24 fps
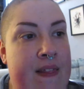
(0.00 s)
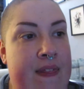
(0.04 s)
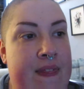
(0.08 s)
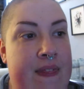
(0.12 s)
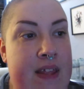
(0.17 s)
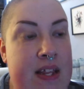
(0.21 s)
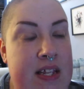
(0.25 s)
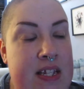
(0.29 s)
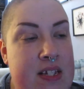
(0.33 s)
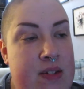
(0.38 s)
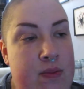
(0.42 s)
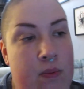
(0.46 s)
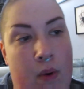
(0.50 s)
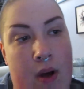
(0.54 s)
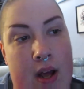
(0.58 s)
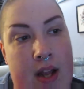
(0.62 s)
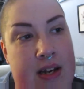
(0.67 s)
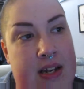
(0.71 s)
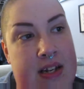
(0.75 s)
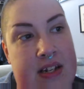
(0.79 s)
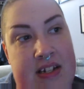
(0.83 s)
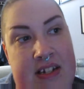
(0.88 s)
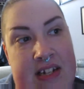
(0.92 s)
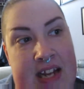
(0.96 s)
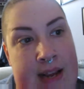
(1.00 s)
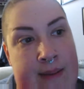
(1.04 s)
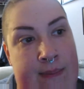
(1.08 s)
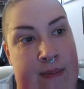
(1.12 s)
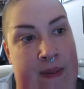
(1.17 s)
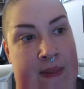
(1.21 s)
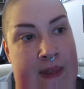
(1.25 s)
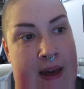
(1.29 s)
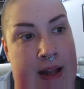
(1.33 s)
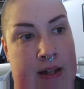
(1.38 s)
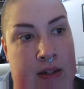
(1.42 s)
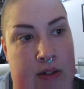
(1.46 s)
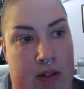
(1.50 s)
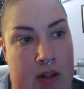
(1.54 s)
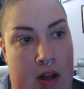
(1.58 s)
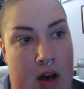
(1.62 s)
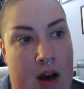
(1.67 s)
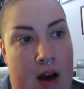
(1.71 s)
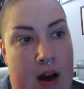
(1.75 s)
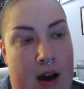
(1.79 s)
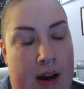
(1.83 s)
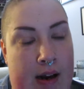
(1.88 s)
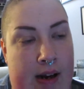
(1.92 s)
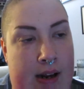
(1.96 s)
This one didn't take me that
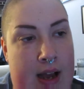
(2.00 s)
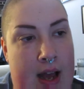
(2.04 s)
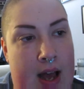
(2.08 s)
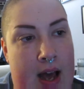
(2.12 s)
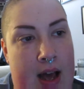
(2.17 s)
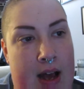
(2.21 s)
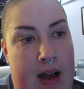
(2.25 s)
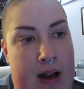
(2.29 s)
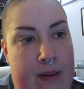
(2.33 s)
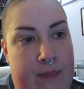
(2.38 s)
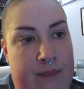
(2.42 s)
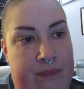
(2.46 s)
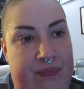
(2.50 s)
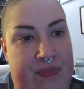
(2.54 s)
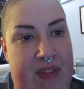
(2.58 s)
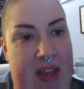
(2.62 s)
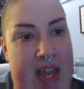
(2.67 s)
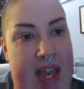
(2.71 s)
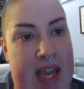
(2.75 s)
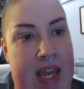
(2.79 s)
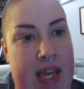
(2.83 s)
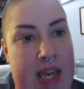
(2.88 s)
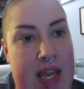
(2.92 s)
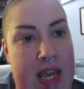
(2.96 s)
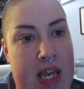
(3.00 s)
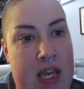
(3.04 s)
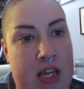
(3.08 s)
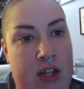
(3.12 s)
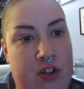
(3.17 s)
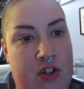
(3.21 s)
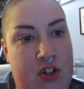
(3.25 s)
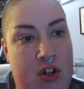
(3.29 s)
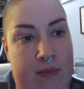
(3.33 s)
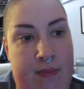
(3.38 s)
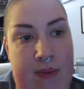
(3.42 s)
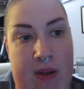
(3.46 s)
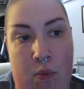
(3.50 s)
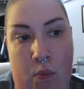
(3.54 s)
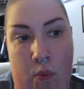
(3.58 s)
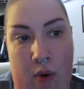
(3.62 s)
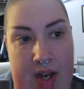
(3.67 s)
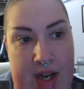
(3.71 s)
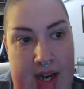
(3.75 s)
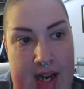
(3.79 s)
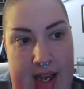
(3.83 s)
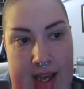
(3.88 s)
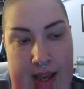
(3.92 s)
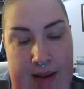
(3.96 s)
long. Um, the inking took me
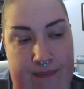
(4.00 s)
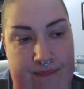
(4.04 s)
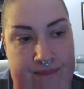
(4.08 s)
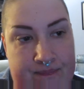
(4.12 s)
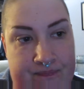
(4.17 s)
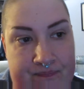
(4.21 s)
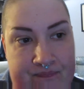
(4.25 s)
one night,